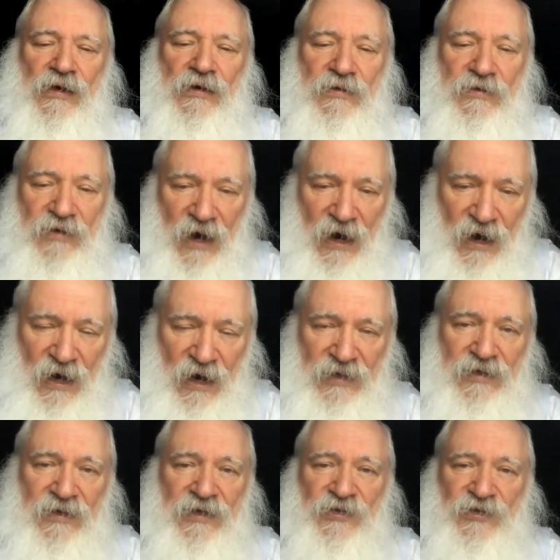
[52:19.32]

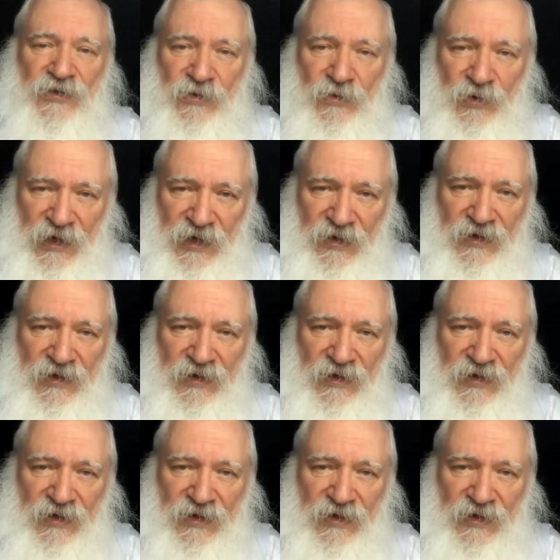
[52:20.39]
God is doing